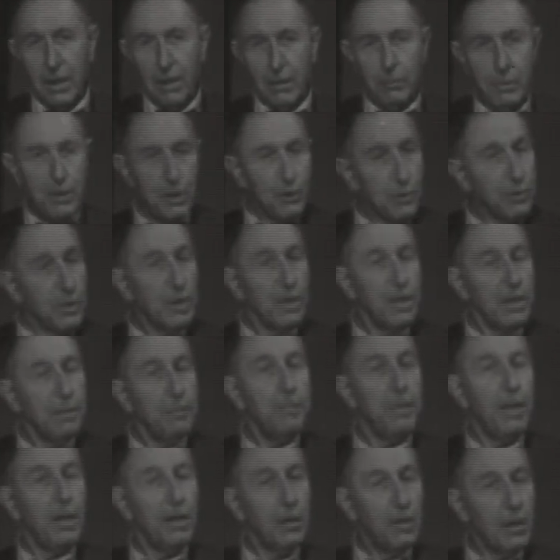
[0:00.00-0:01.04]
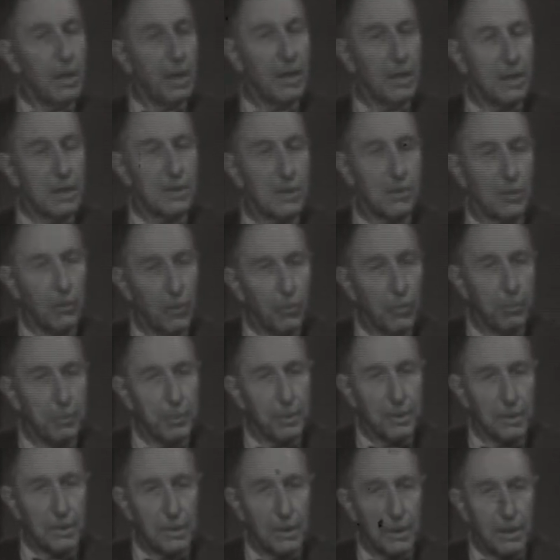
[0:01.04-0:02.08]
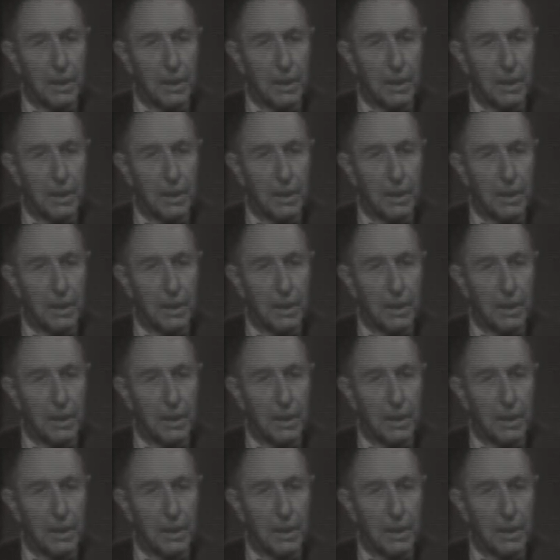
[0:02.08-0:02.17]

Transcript: We should keep our eyes open